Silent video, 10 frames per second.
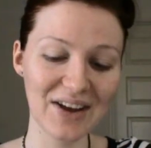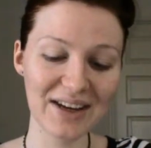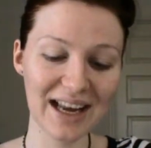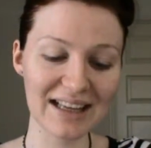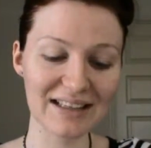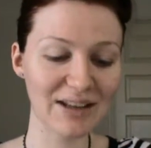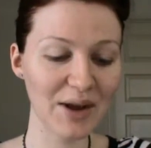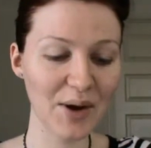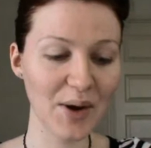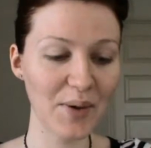Okay,
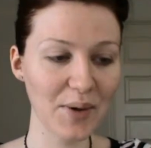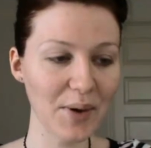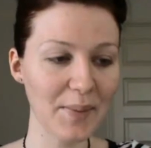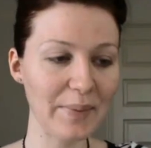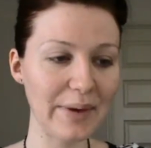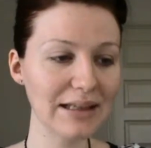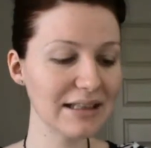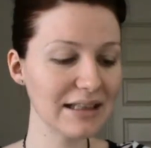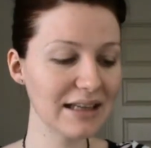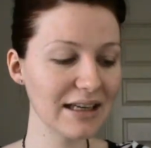so
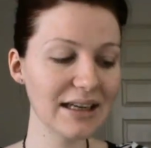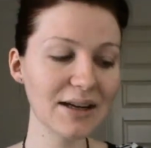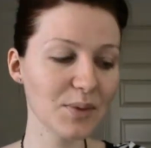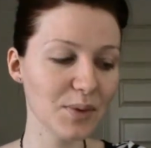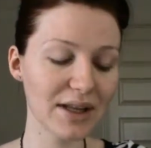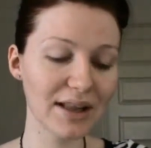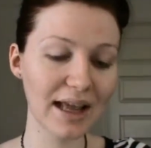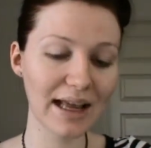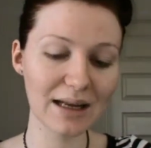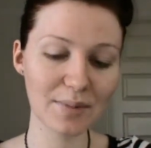basically
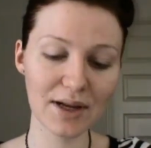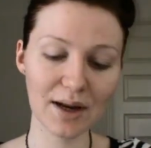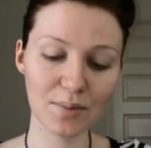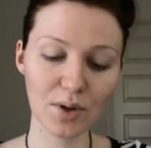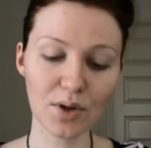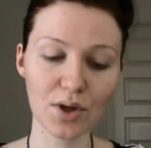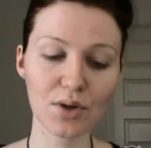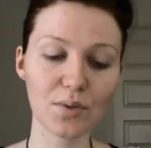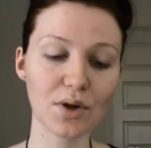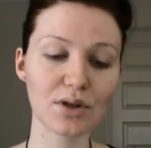with any pinup
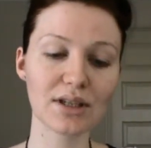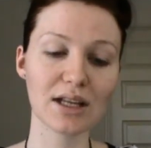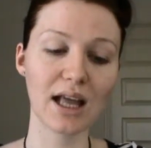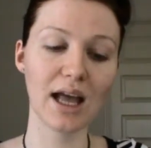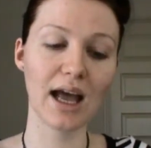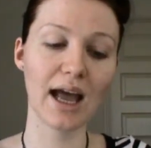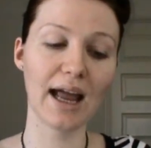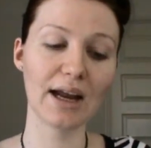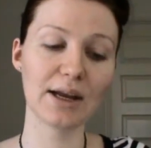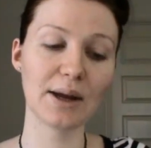look, you want
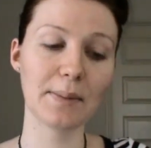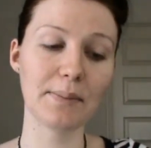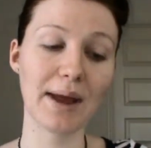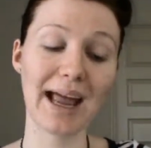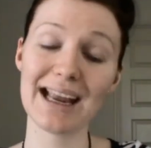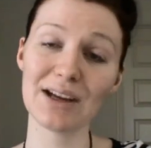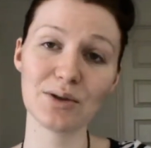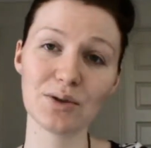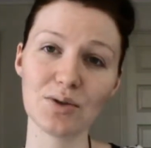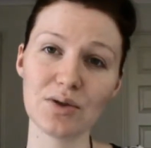a
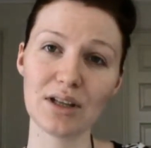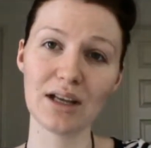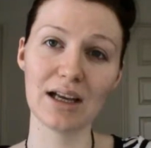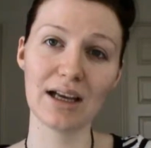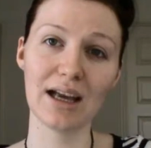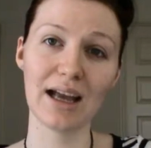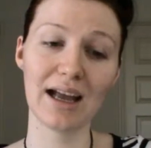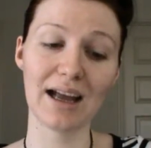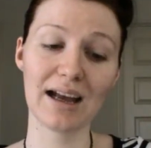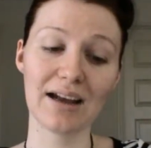pale,
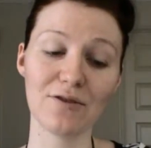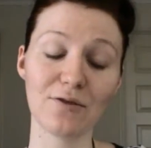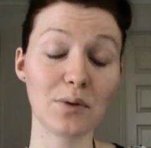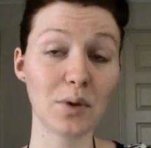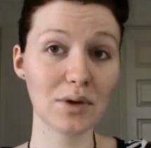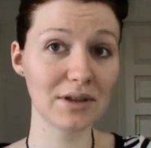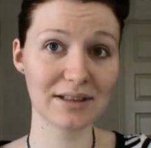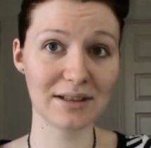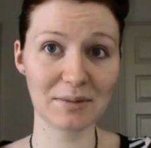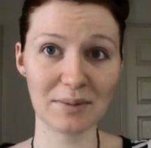
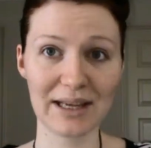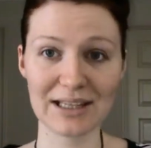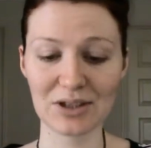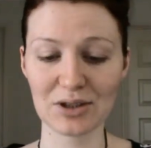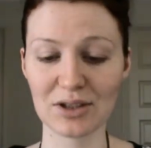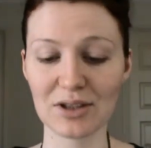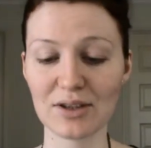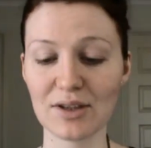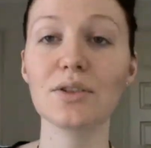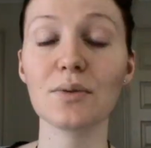flawless complexion.
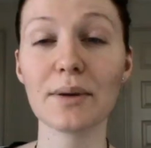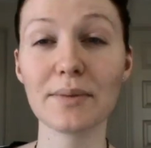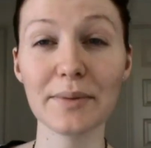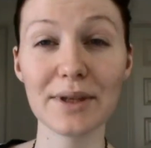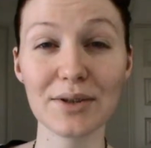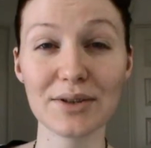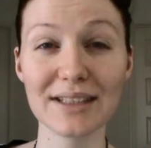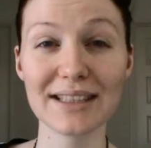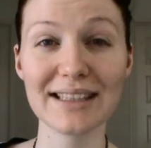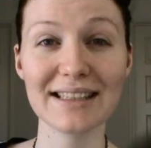So what I'm going to be
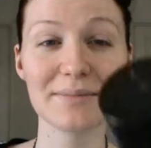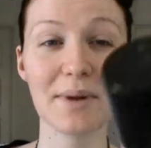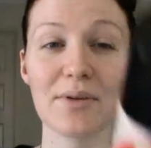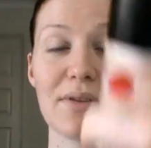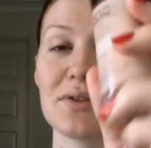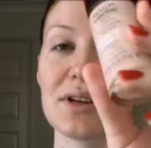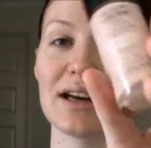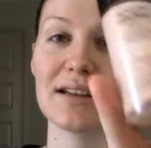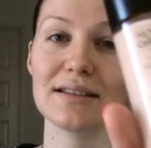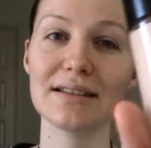using is my Revlon
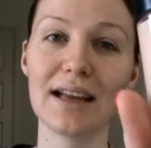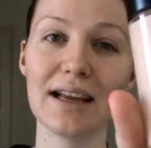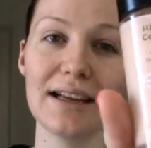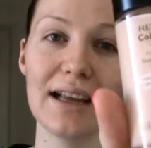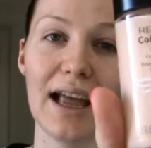Color Stay,